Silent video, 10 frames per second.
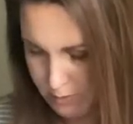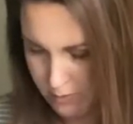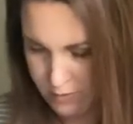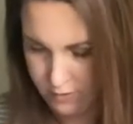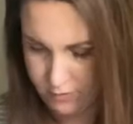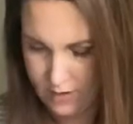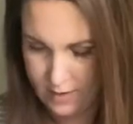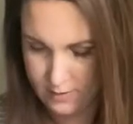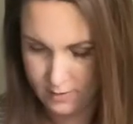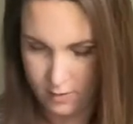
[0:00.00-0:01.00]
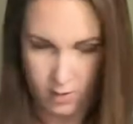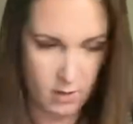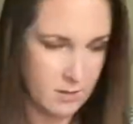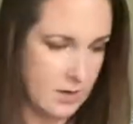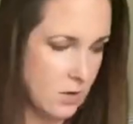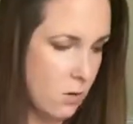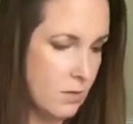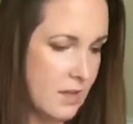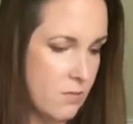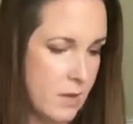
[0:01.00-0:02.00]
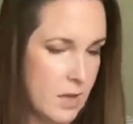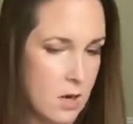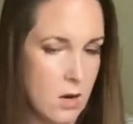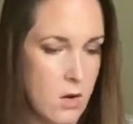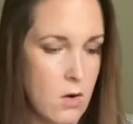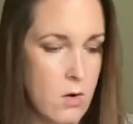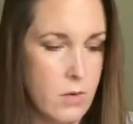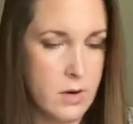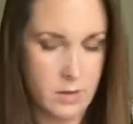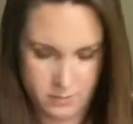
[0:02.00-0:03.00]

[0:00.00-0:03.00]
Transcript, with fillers: with your friends, huh? So don't leave me alone.